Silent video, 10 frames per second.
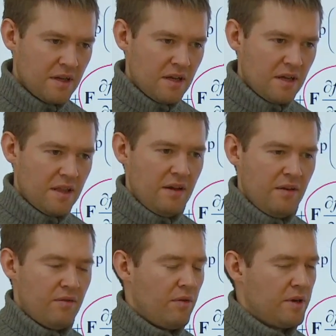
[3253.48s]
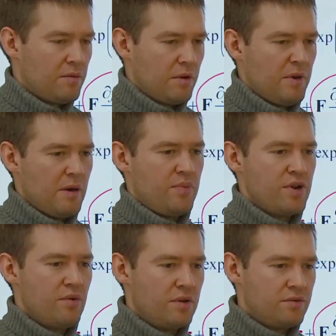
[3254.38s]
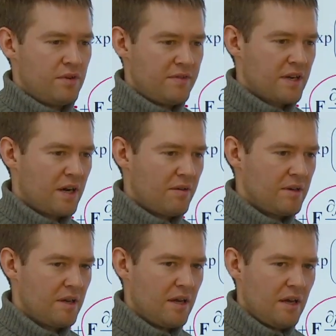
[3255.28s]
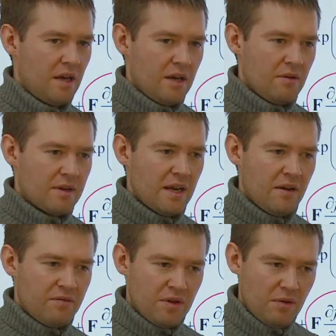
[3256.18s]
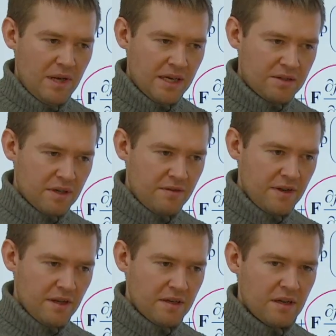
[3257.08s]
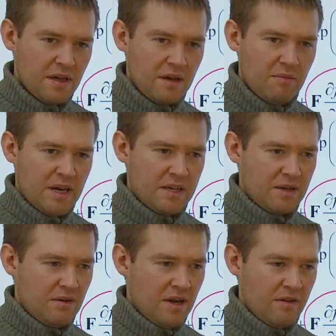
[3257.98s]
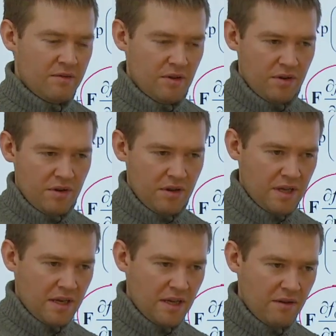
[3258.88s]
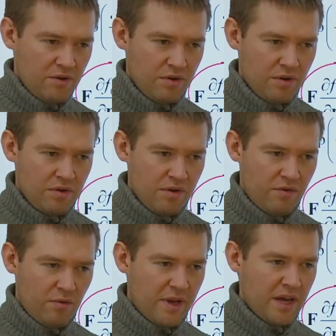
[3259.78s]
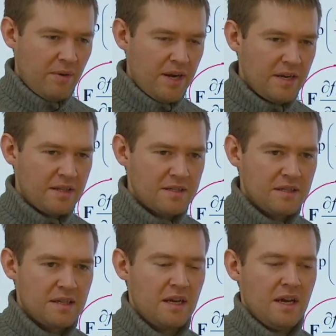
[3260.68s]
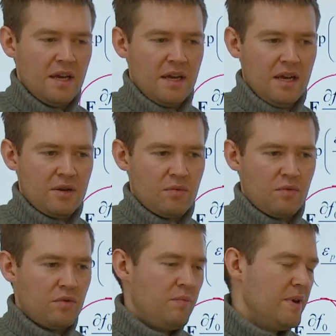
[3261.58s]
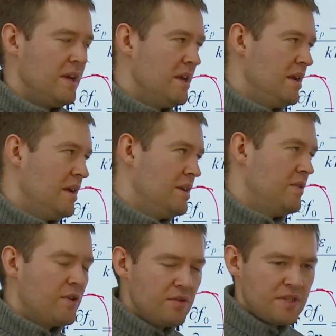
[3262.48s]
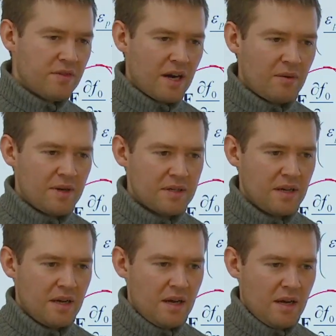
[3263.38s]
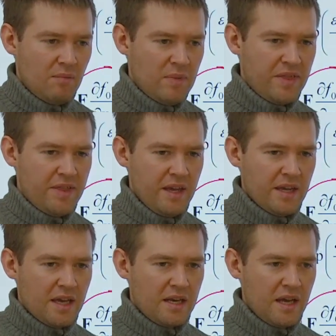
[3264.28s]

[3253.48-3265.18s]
Therefore, it will be a pure drift current. You can have no electric field, but you can have non-uniform carrier density. It would be diffusive current, but they can